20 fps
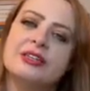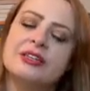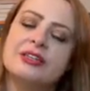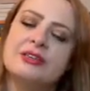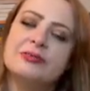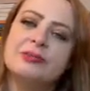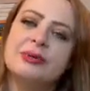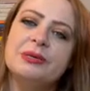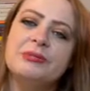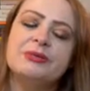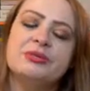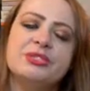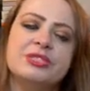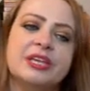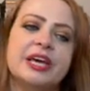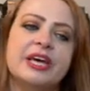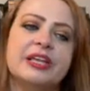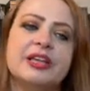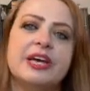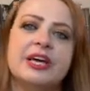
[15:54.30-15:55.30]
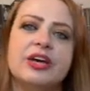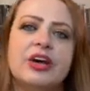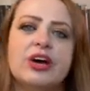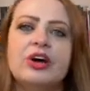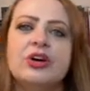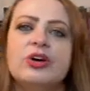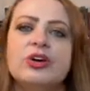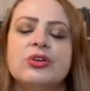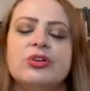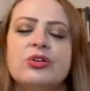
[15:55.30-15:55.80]
people say like,
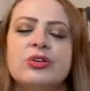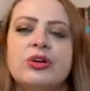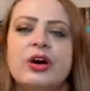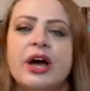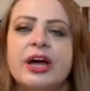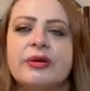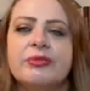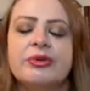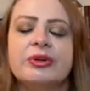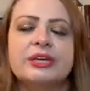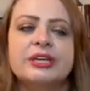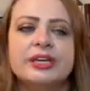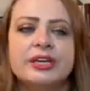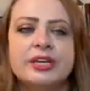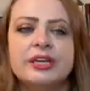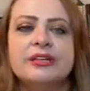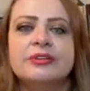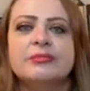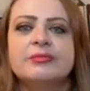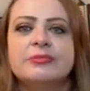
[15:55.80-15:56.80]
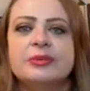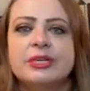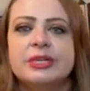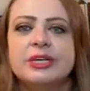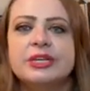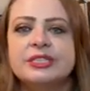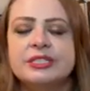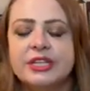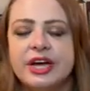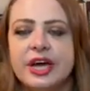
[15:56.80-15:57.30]
oh, I want a kitten
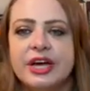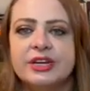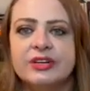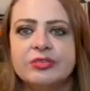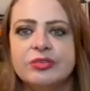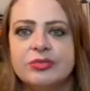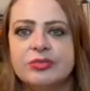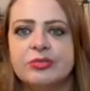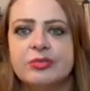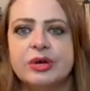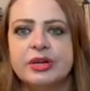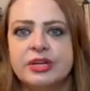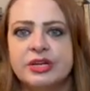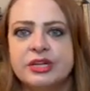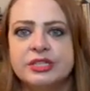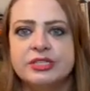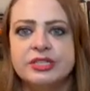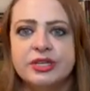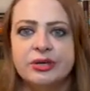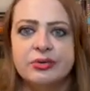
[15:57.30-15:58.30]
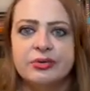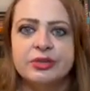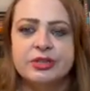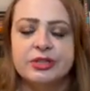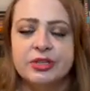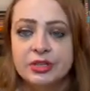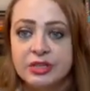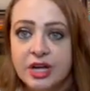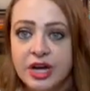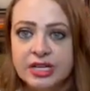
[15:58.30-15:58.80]
because I don't want to deal with the
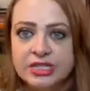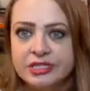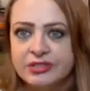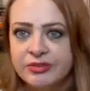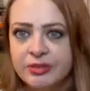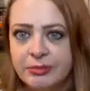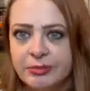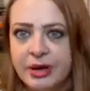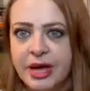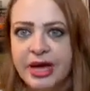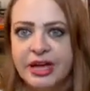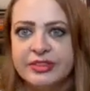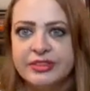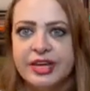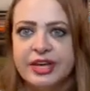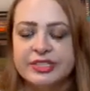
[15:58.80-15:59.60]
loss of a pet that